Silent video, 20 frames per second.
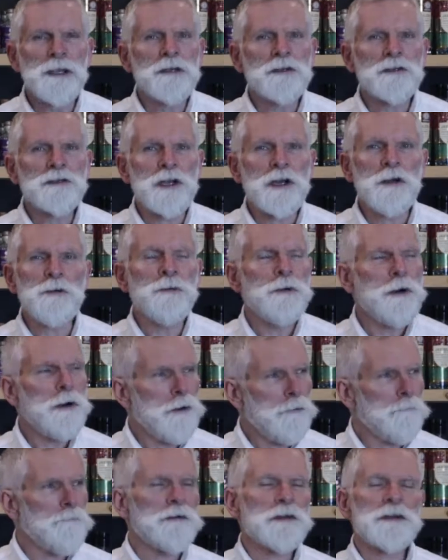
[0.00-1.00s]
So
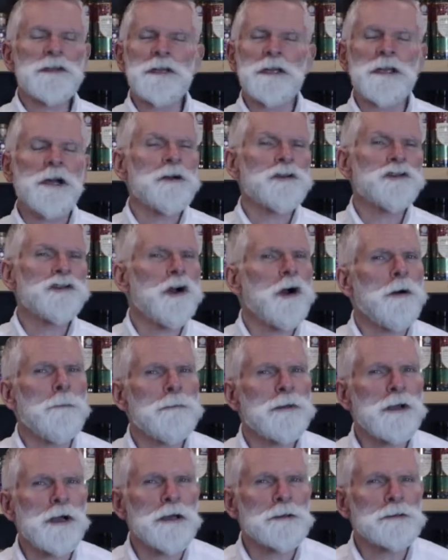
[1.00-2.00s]
obviously our
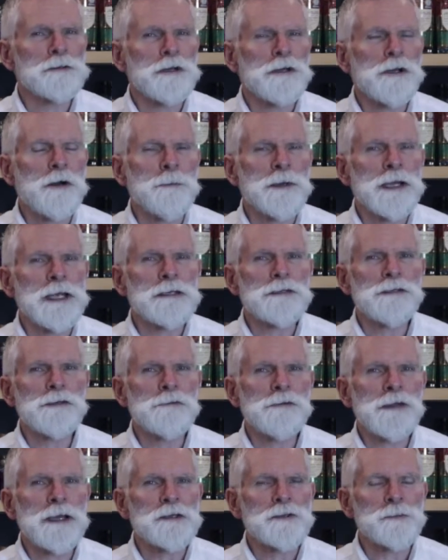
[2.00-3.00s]
shop can't accommodate
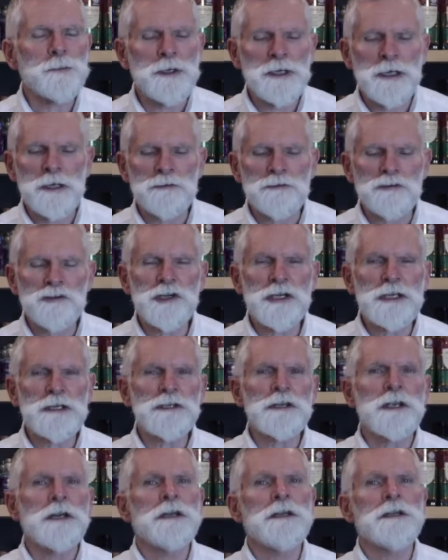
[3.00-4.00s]
2,100
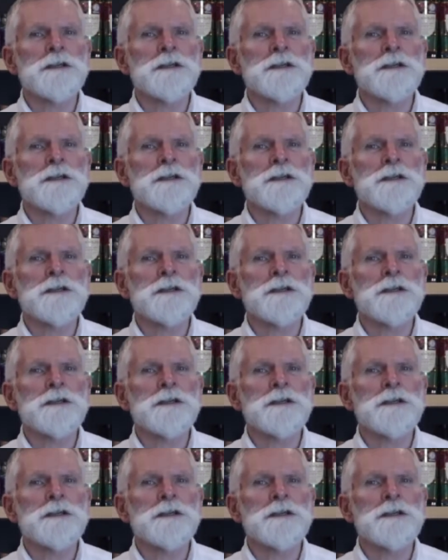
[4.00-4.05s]
gins,